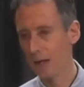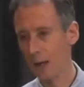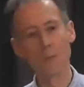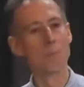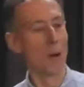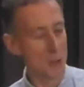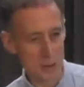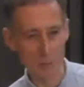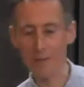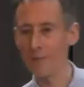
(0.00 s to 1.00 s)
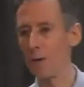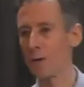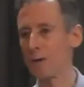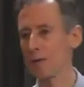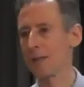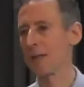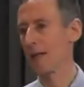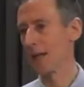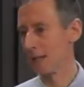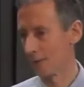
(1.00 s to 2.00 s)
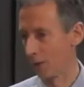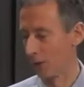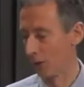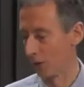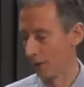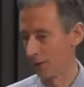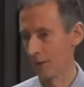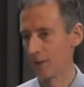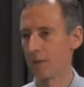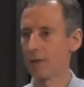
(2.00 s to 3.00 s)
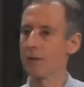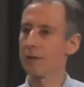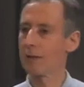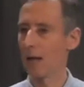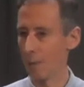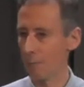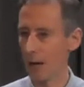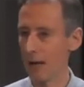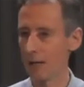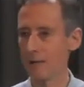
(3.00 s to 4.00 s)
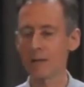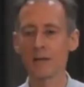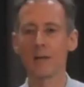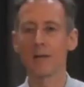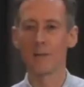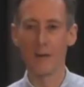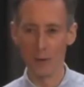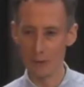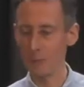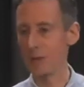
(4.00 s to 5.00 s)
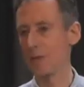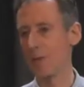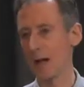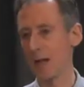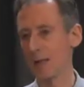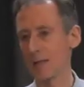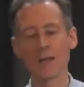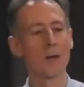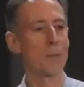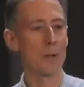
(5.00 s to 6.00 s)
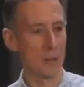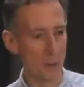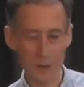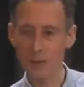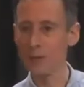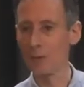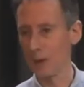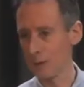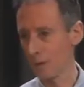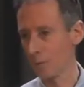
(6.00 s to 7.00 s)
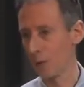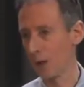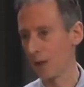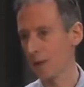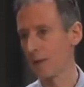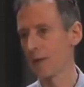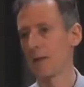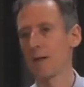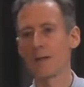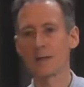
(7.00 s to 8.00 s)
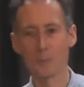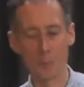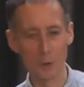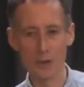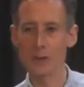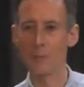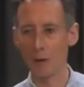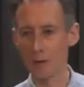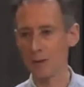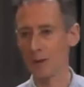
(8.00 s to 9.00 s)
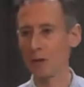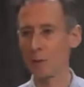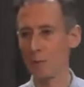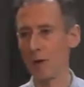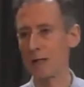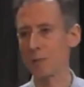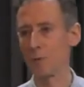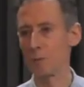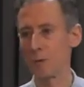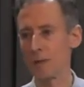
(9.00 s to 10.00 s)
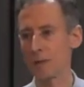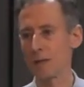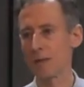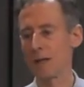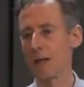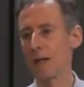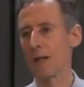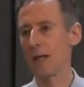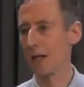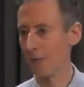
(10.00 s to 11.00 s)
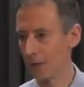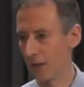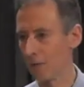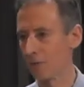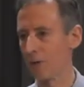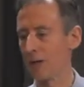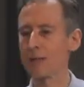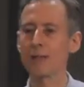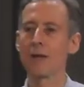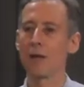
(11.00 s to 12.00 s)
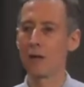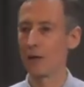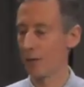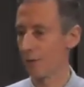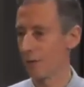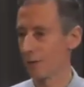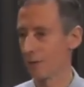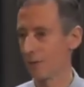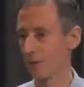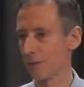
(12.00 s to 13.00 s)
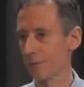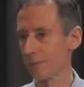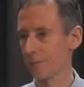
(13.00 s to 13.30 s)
Most of my focus is on campaigns for LGBT rights, but I also do lots of work supporting democracy and human rights movements in other countries on other issues.